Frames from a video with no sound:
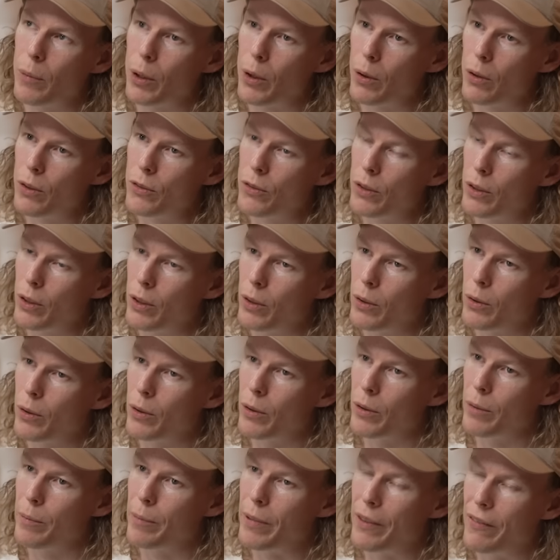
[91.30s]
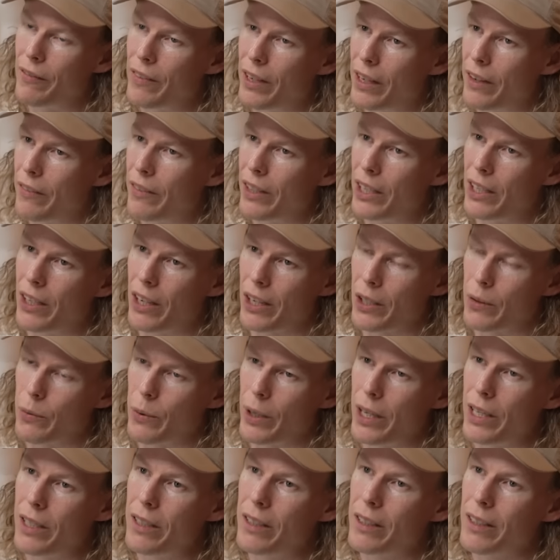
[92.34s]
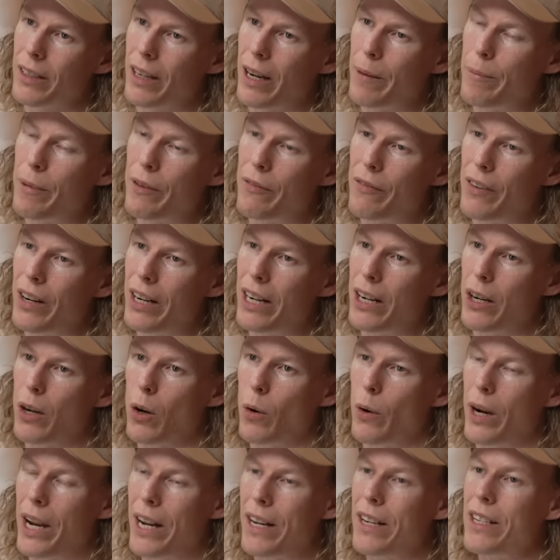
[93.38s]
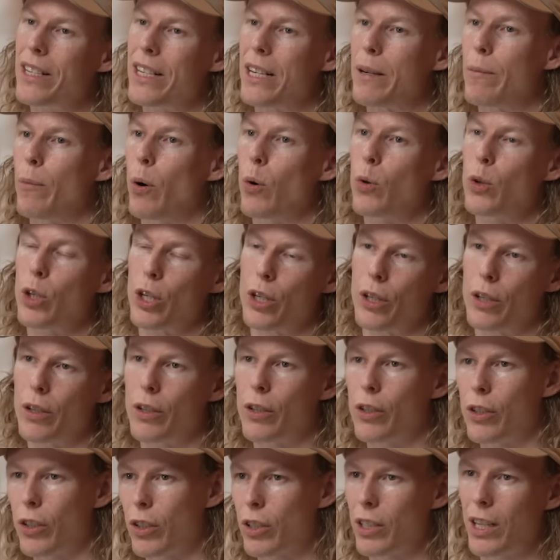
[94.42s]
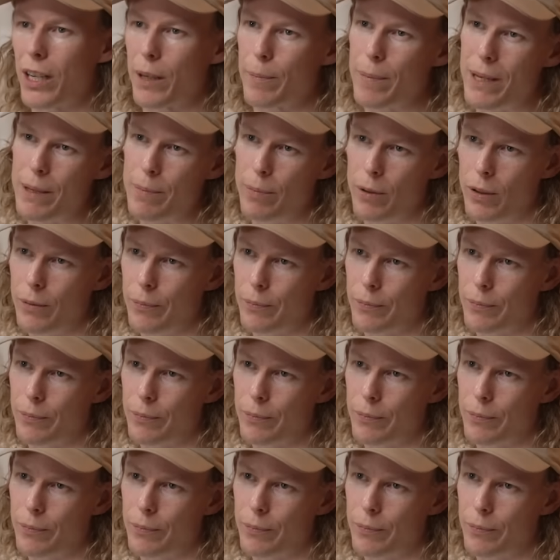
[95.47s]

but also be very, very lightweight and be very low energy in motion, just like people.